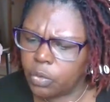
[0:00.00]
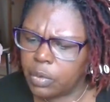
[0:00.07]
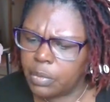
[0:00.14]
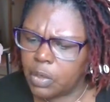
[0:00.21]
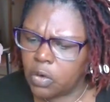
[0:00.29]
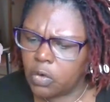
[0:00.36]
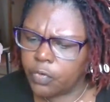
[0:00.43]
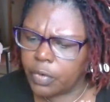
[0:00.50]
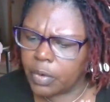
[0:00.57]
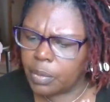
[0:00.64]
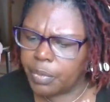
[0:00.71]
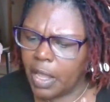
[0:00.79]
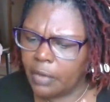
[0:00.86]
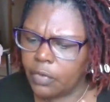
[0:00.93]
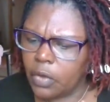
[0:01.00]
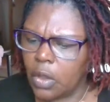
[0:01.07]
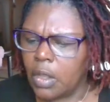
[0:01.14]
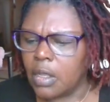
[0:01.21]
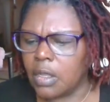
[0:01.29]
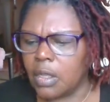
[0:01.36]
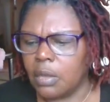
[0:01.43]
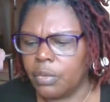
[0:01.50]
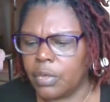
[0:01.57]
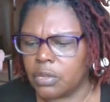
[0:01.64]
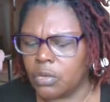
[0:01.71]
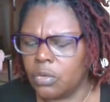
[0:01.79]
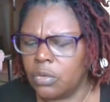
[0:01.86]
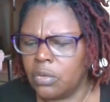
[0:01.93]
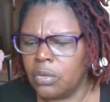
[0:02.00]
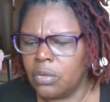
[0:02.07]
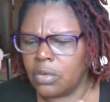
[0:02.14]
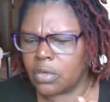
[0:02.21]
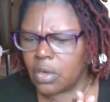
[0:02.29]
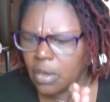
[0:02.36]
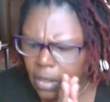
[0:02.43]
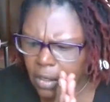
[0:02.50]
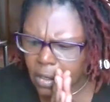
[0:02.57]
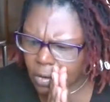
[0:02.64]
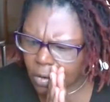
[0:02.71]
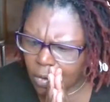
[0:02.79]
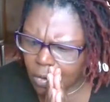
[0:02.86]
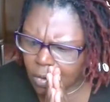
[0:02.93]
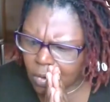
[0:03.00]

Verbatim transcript: removed from the platform. It was, ooh, girl.